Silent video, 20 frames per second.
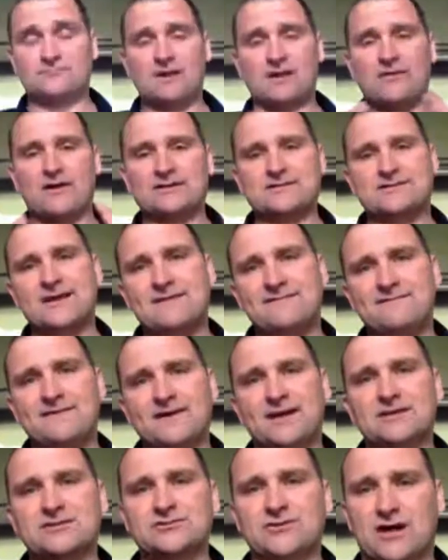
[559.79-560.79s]
That's their
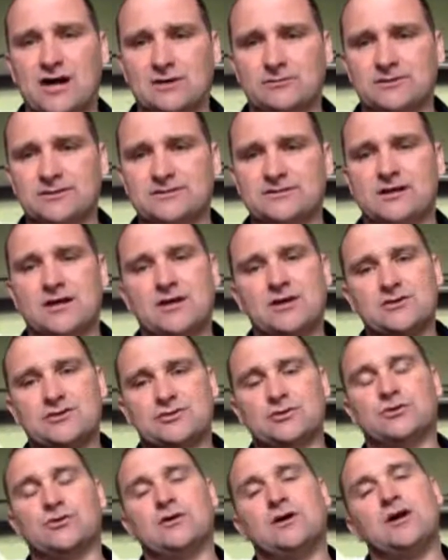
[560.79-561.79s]
figures, not ours.
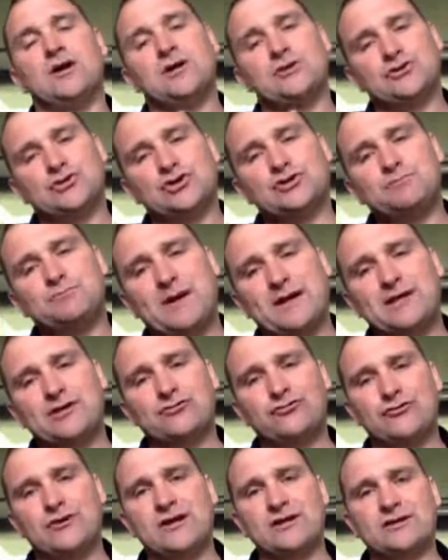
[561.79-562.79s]
So just by
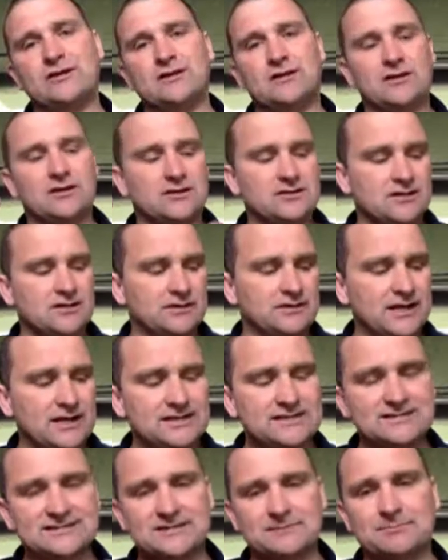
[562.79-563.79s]
creating a
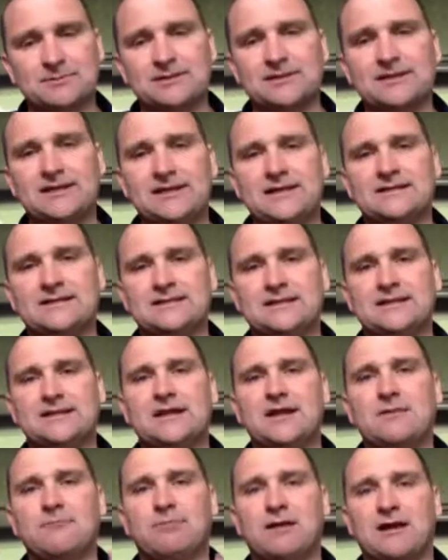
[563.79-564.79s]
nice, simple, easy
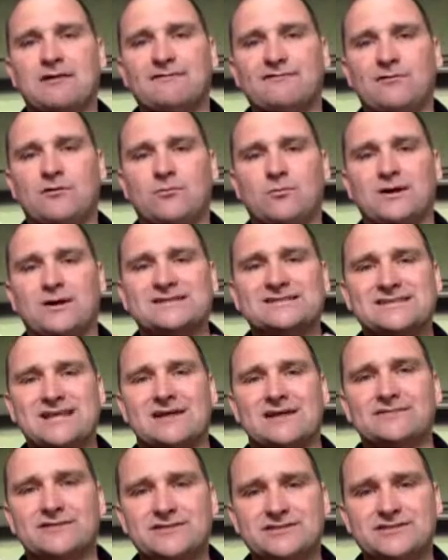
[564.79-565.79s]
platform where
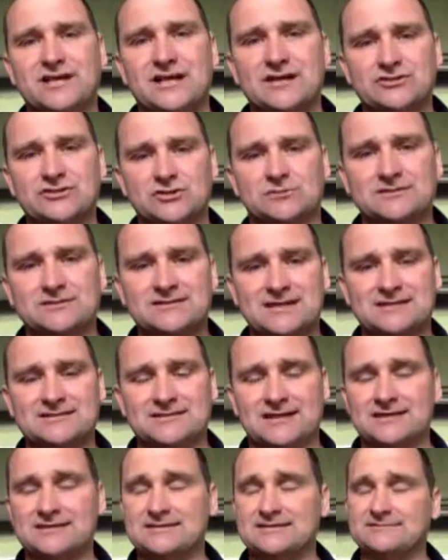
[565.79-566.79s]
staff can share surplus
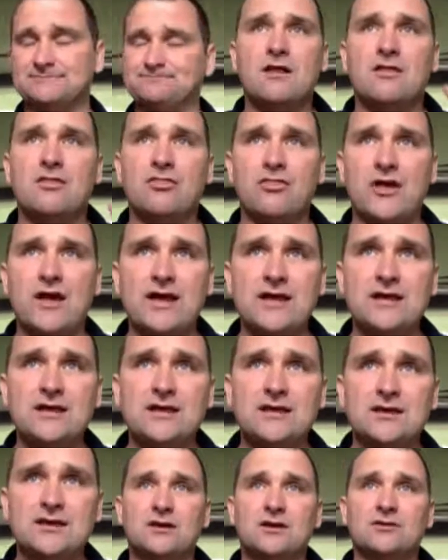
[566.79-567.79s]
assets, they
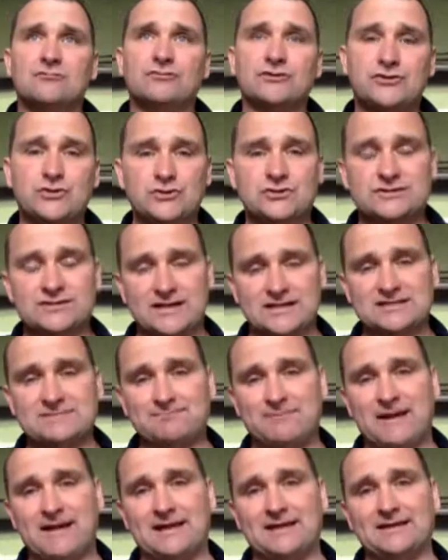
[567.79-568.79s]
reduced their
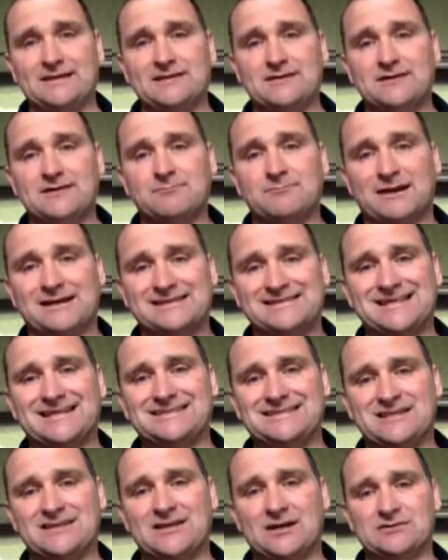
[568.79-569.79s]
spend by
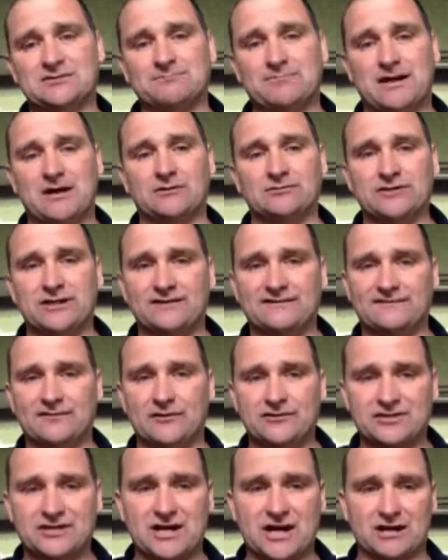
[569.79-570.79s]
£68,000 in
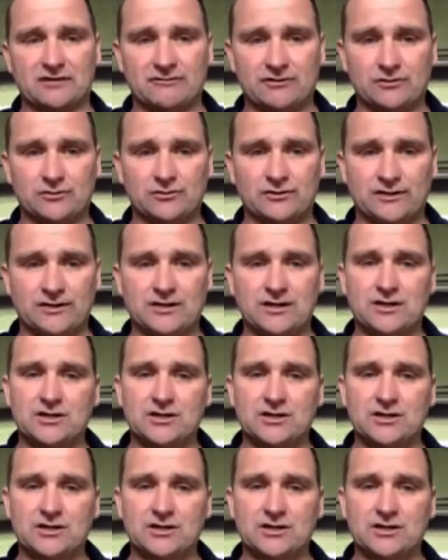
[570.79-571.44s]
furniture category only.